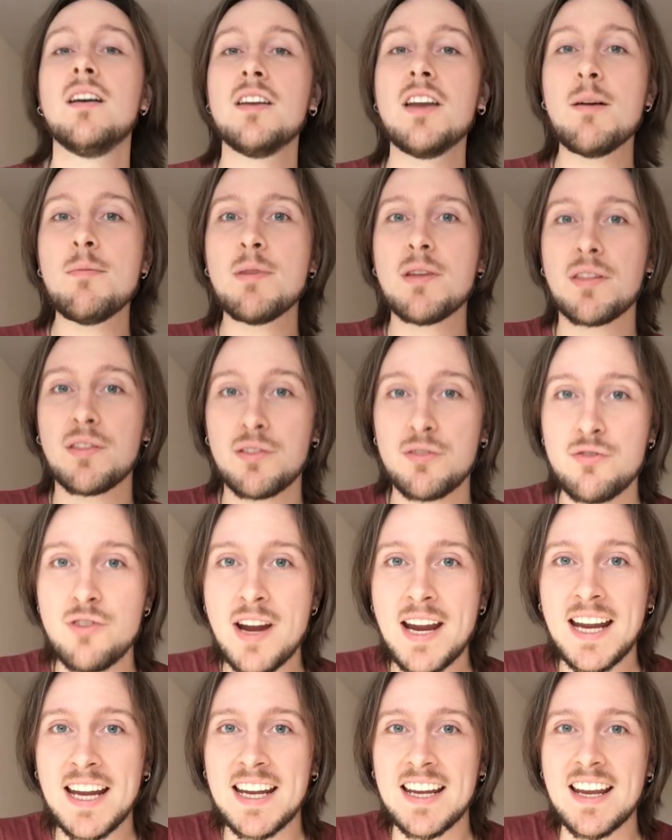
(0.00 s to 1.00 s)
Number
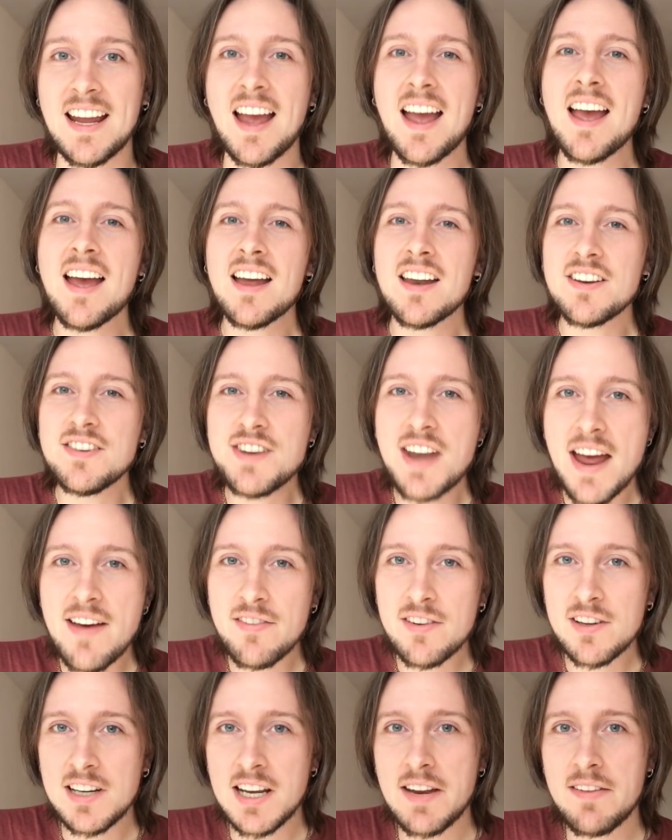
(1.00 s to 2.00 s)
three,
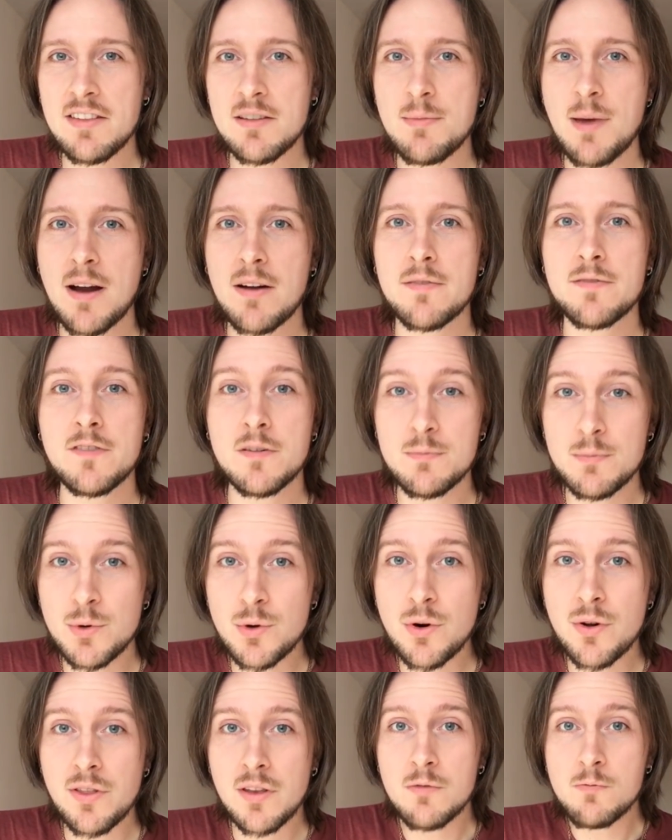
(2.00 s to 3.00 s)
never leave them out for
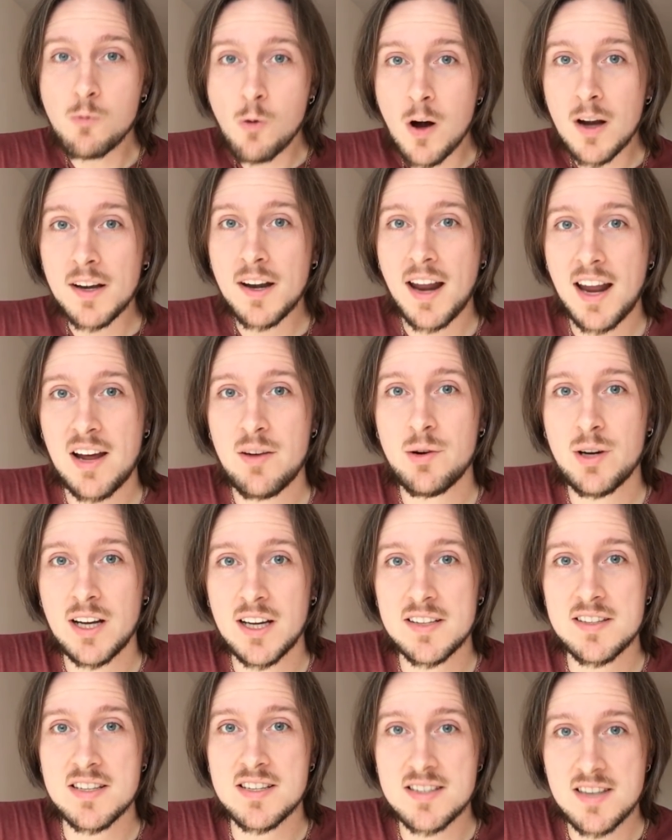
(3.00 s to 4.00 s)
more than one hour
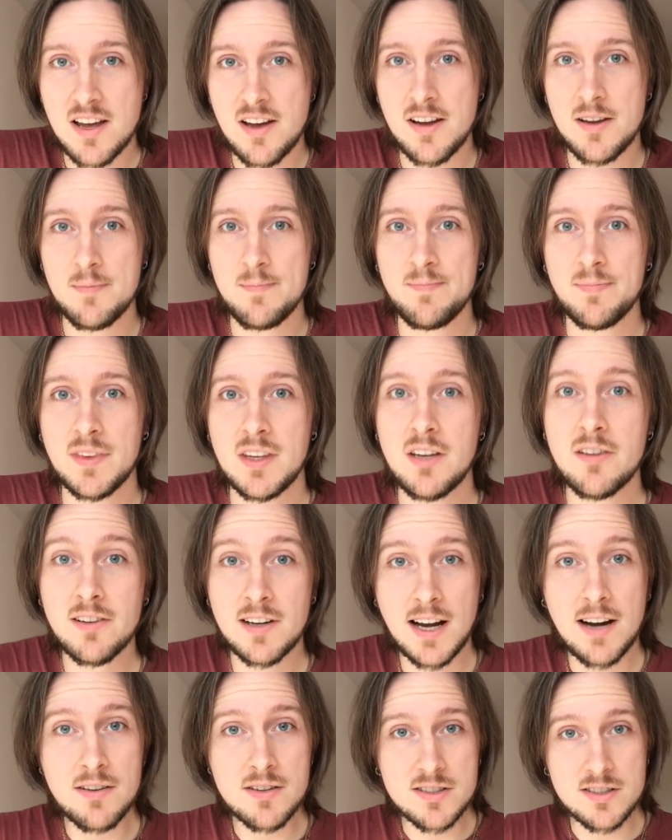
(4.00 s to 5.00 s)
at a time. You're
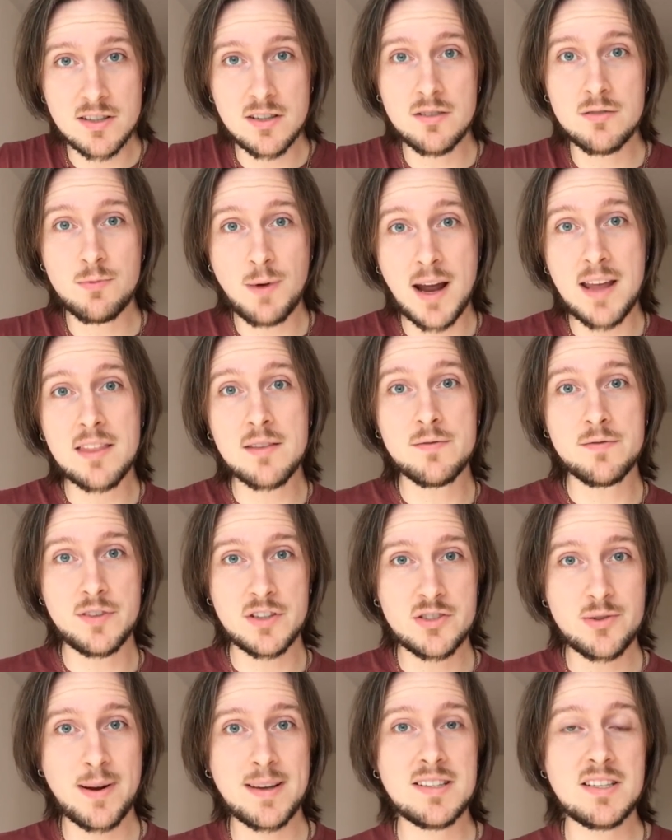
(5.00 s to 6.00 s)
allowed to wear them for
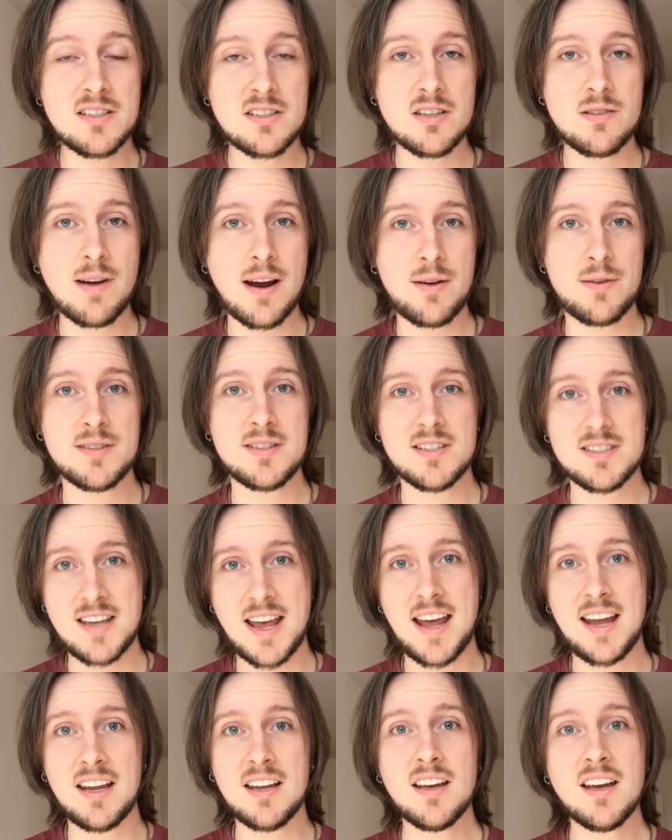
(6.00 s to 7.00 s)
twenty-two hours a
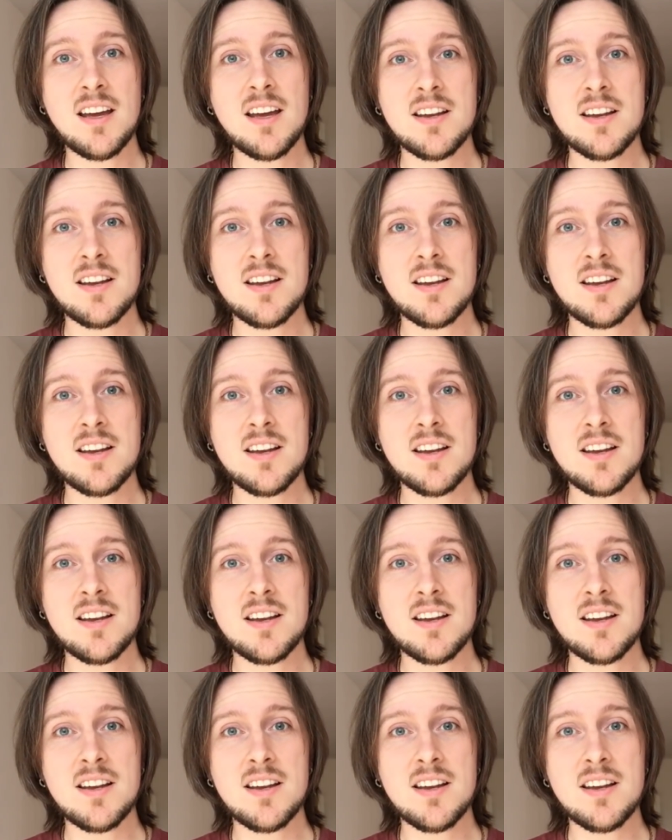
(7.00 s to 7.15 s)
day.